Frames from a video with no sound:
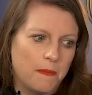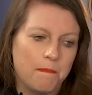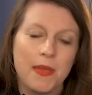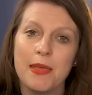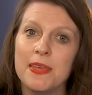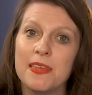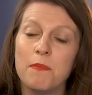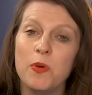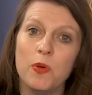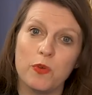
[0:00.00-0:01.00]
Maybe they
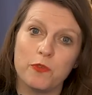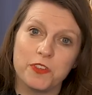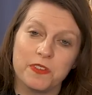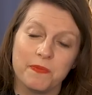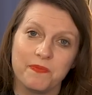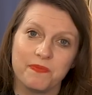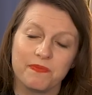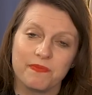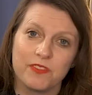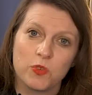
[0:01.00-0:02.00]
moved
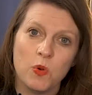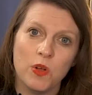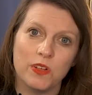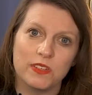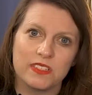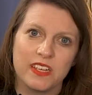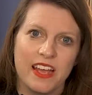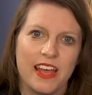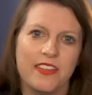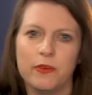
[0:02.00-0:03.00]
schools,
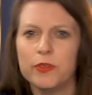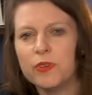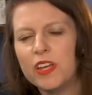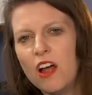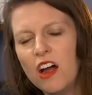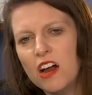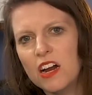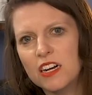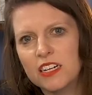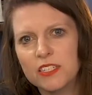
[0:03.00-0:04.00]
and then it was really
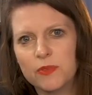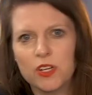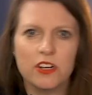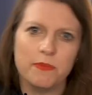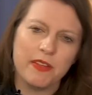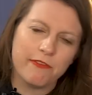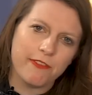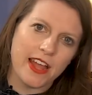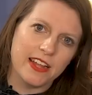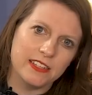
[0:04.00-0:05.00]
hard because it was hard to meet
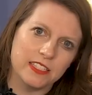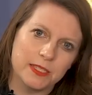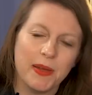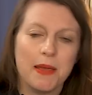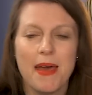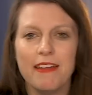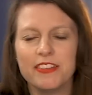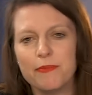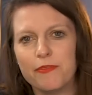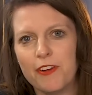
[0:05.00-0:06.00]
friends, but I met
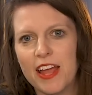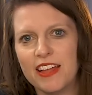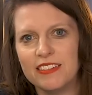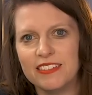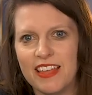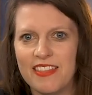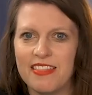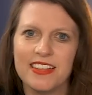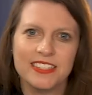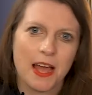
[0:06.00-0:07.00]
some friends, and
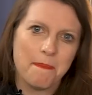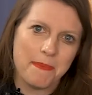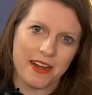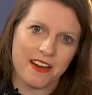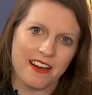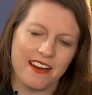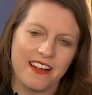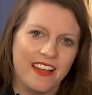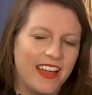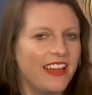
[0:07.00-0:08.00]
then things got better,
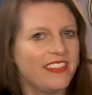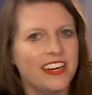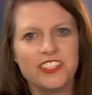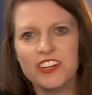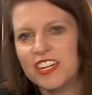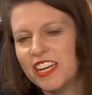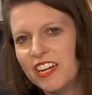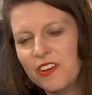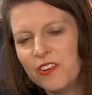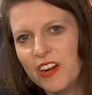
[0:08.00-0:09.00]
and then I started
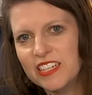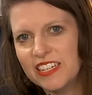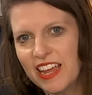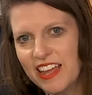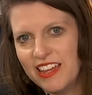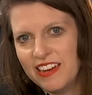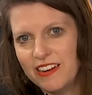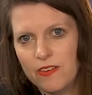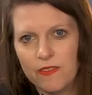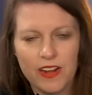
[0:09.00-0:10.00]
getting good grades
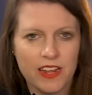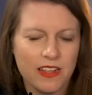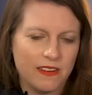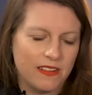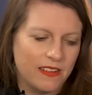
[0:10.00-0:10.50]
again, right?